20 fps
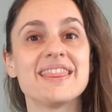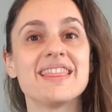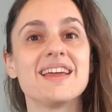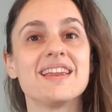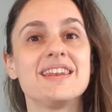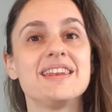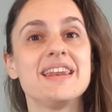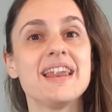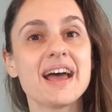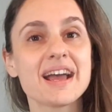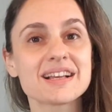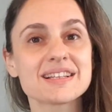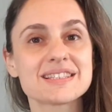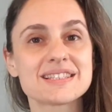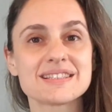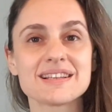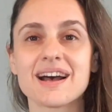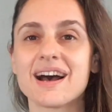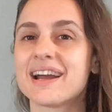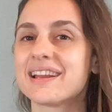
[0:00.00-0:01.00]
and then
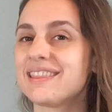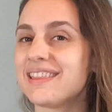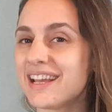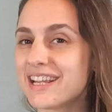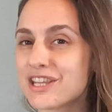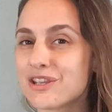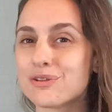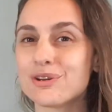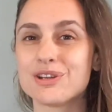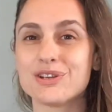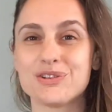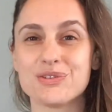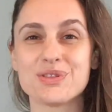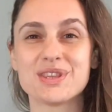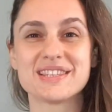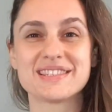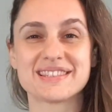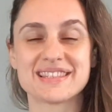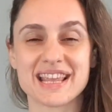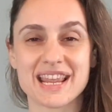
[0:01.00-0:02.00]
next, I'd like you to do
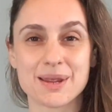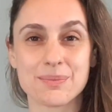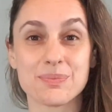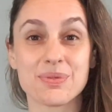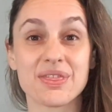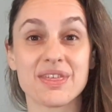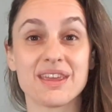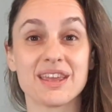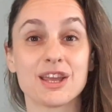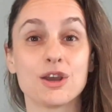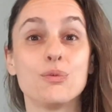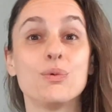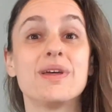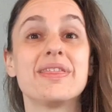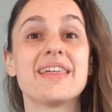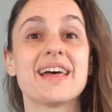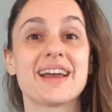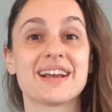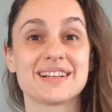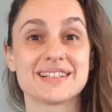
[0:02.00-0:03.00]
the same thing
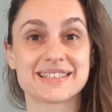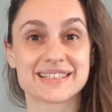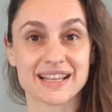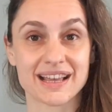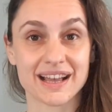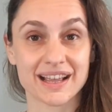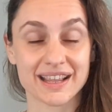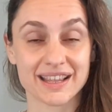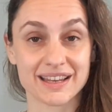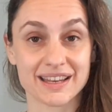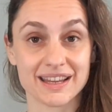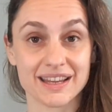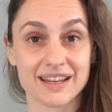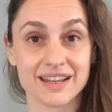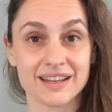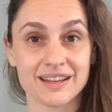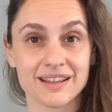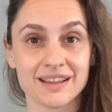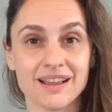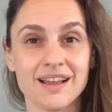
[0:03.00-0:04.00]
with
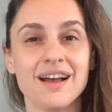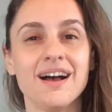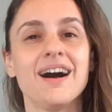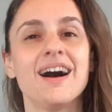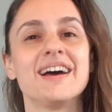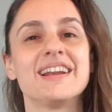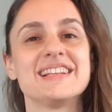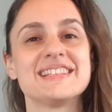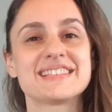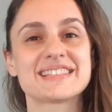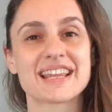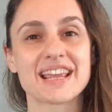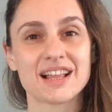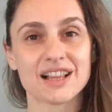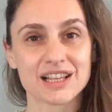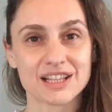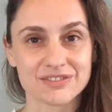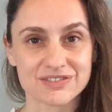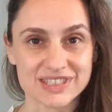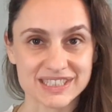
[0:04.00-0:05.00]
anxiety. On a
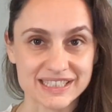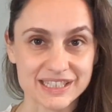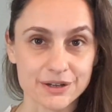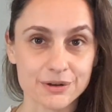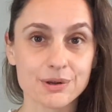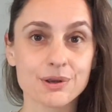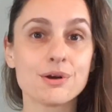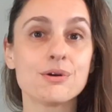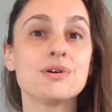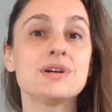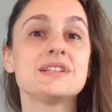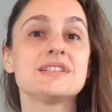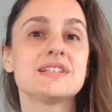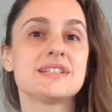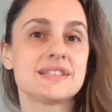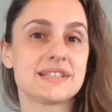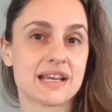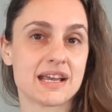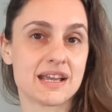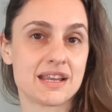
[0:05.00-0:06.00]
scale of 0 to
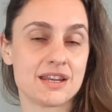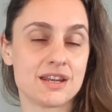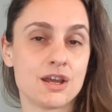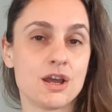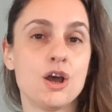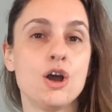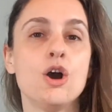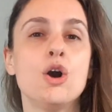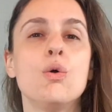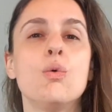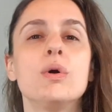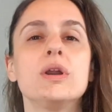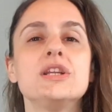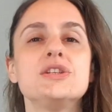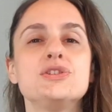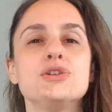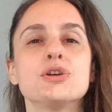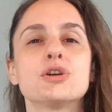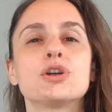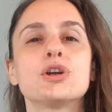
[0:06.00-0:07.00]
10, what
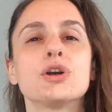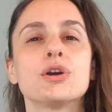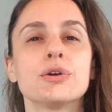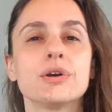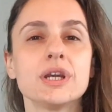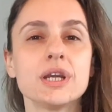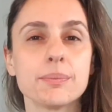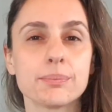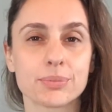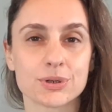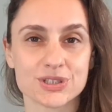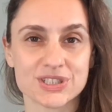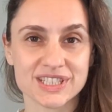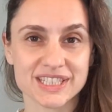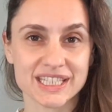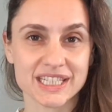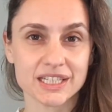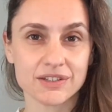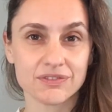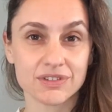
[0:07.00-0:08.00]
is your current
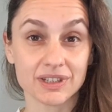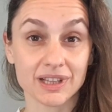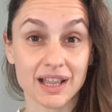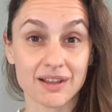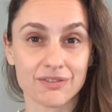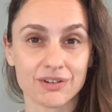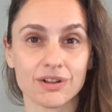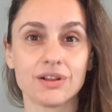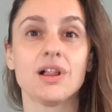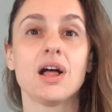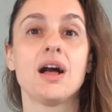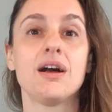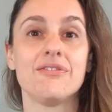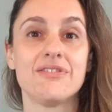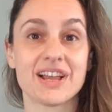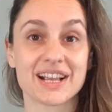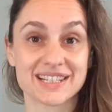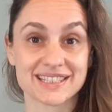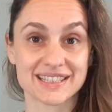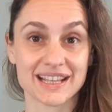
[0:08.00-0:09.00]
perceived level
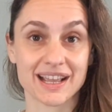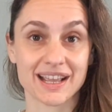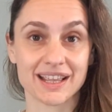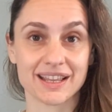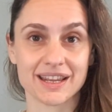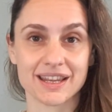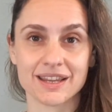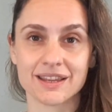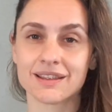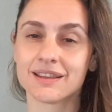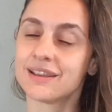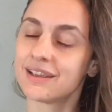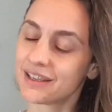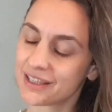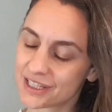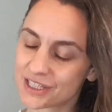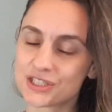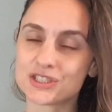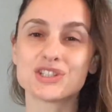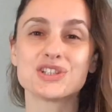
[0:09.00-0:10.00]
of anxiety?
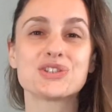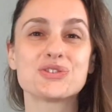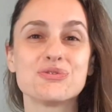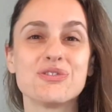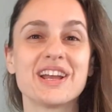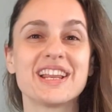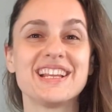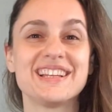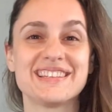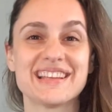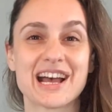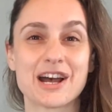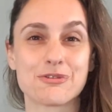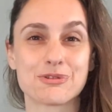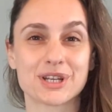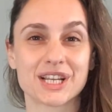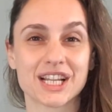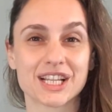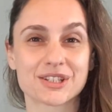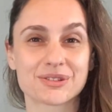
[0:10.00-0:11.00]
Just write it
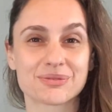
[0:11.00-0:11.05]
down.